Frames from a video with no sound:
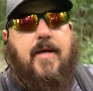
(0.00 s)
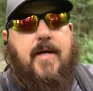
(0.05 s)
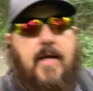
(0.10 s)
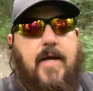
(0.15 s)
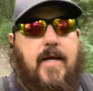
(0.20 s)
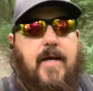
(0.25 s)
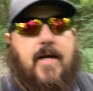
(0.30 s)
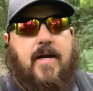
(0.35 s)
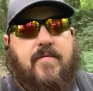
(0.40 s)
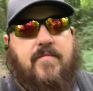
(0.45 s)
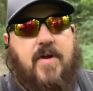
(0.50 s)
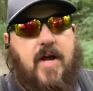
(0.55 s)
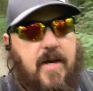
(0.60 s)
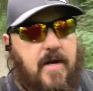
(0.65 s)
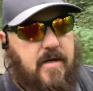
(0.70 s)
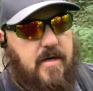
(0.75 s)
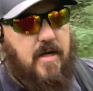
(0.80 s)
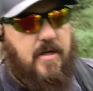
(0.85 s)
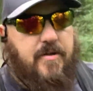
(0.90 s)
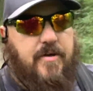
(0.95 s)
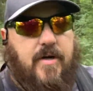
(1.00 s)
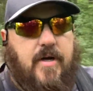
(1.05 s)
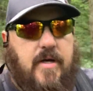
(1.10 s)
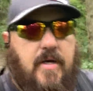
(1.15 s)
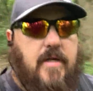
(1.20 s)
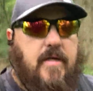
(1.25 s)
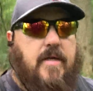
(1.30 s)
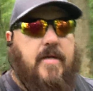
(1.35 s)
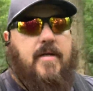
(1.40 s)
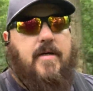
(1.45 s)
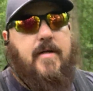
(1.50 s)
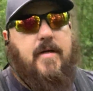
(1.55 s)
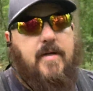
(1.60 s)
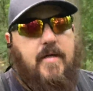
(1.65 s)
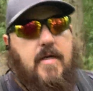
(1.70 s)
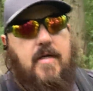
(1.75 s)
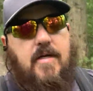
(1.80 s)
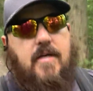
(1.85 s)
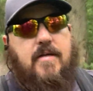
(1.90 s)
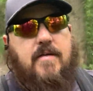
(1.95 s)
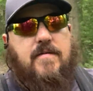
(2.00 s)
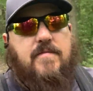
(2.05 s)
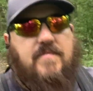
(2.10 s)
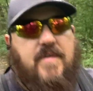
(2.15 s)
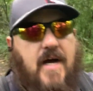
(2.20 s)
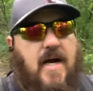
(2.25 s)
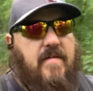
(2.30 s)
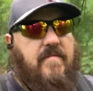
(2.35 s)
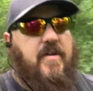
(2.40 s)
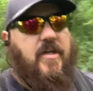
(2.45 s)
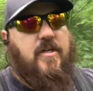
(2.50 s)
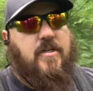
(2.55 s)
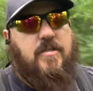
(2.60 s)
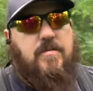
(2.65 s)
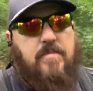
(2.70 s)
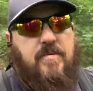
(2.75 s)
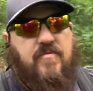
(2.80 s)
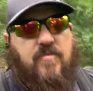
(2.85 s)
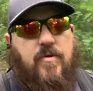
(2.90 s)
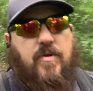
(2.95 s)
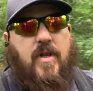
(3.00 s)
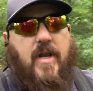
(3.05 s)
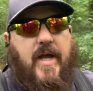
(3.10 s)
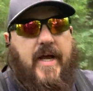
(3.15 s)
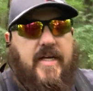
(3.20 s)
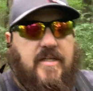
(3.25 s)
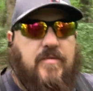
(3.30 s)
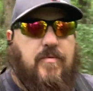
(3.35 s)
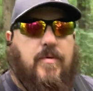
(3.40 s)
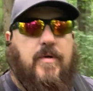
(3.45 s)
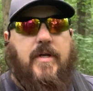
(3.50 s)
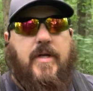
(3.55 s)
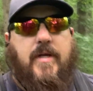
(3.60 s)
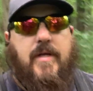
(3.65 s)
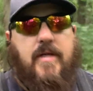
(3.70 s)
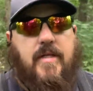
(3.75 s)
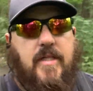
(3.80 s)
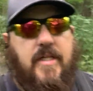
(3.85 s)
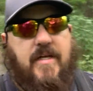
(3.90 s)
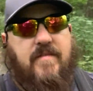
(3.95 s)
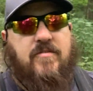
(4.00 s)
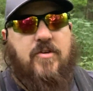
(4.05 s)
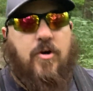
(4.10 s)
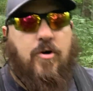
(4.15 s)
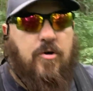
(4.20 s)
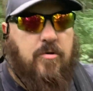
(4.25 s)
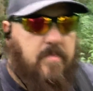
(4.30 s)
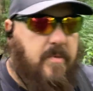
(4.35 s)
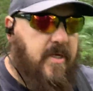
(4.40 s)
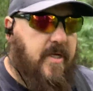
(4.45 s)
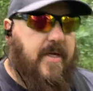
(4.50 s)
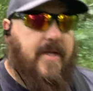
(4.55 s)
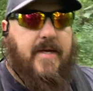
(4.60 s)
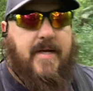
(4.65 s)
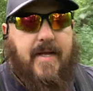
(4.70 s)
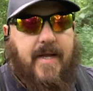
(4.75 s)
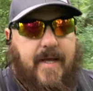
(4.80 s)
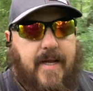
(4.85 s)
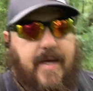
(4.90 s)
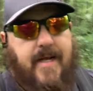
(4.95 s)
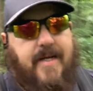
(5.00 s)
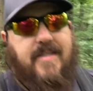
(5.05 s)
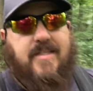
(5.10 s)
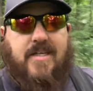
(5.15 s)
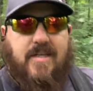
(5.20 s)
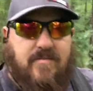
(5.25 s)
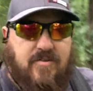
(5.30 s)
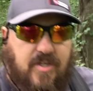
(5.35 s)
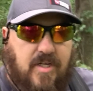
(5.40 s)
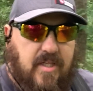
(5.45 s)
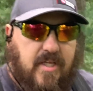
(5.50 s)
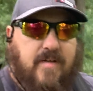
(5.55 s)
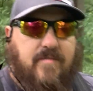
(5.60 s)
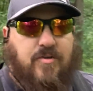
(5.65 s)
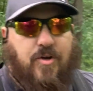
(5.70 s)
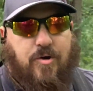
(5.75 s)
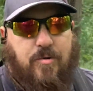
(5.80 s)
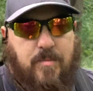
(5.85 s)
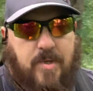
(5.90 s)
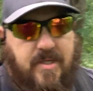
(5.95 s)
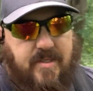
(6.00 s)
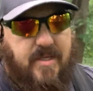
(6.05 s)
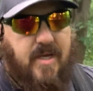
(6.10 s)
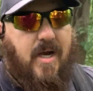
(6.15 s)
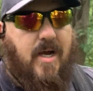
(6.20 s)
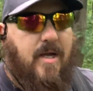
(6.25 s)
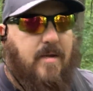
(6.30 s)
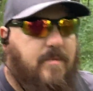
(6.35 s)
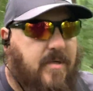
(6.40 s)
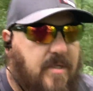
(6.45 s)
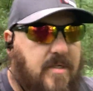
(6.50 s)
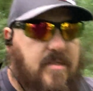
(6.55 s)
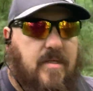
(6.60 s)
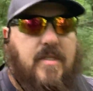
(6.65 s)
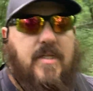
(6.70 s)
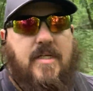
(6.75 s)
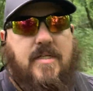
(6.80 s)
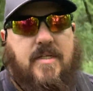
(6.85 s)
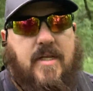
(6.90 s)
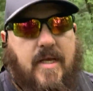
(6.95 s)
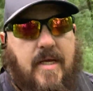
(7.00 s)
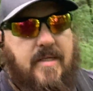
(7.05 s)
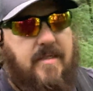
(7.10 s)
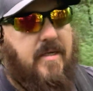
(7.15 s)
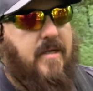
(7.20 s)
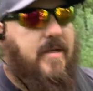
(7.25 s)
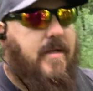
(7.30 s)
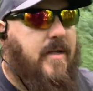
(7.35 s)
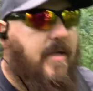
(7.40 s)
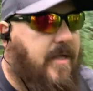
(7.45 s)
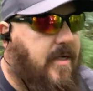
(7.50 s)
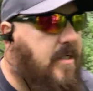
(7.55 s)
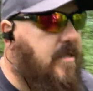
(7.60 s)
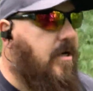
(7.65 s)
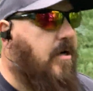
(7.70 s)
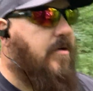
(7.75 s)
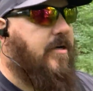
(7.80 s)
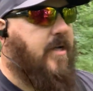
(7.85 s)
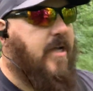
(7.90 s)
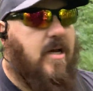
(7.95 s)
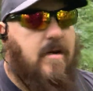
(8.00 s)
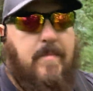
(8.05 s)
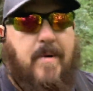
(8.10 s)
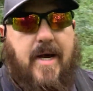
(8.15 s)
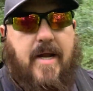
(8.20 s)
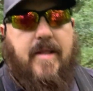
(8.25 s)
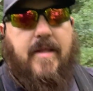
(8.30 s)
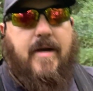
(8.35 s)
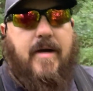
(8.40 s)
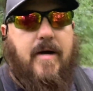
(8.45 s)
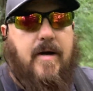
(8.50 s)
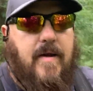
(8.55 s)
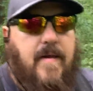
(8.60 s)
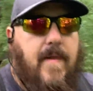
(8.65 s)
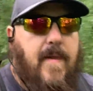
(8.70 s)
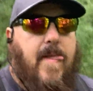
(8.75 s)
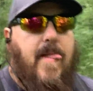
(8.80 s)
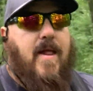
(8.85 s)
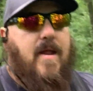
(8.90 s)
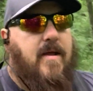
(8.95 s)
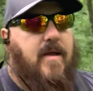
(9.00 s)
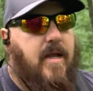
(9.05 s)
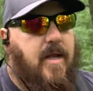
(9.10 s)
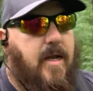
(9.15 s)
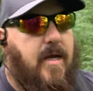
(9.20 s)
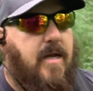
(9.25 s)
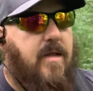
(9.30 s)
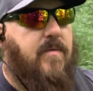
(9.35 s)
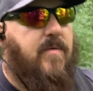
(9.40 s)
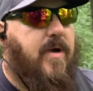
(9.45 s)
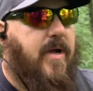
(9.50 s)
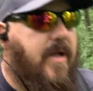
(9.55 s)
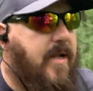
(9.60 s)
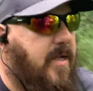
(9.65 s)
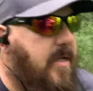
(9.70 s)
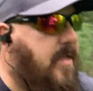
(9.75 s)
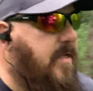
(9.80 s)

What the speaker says: And I've got another 5 years before the last one leaves home, and that's if she leaves home on time, because these days, hard to get them out of there. Anyway,